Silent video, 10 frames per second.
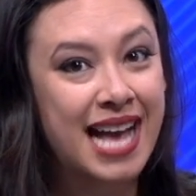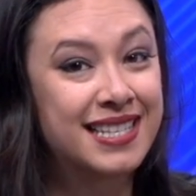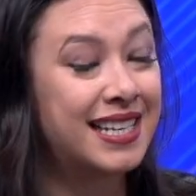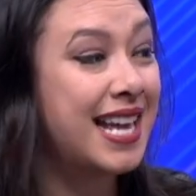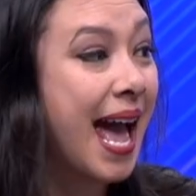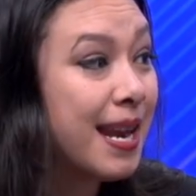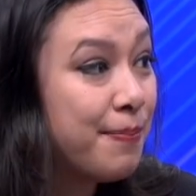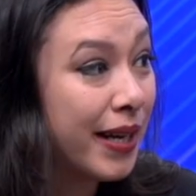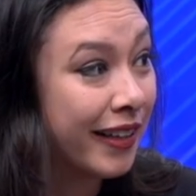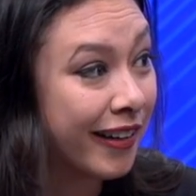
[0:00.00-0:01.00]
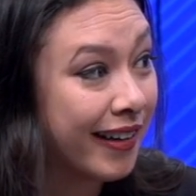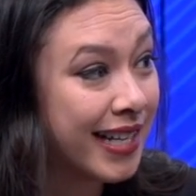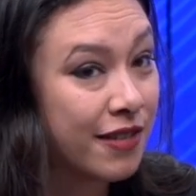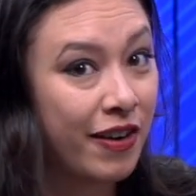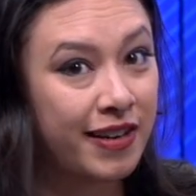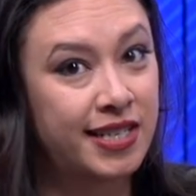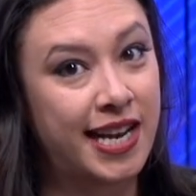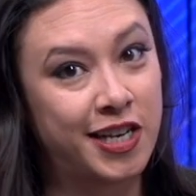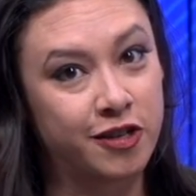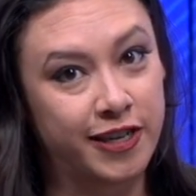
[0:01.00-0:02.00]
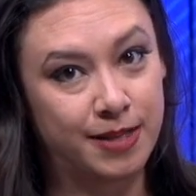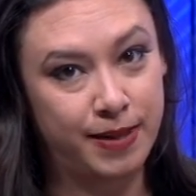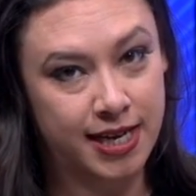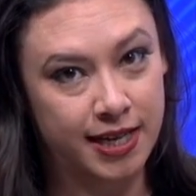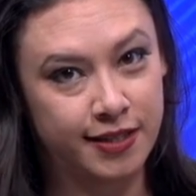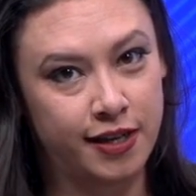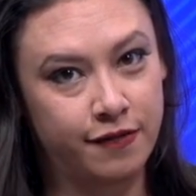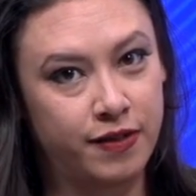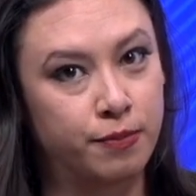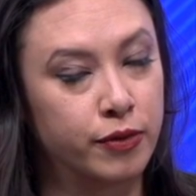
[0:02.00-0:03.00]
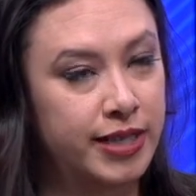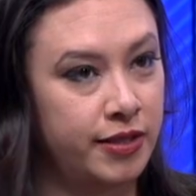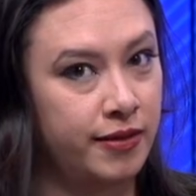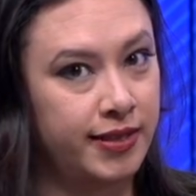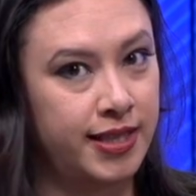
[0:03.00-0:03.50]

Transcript: As a caterpillar, it's very dangerous because of the bristles.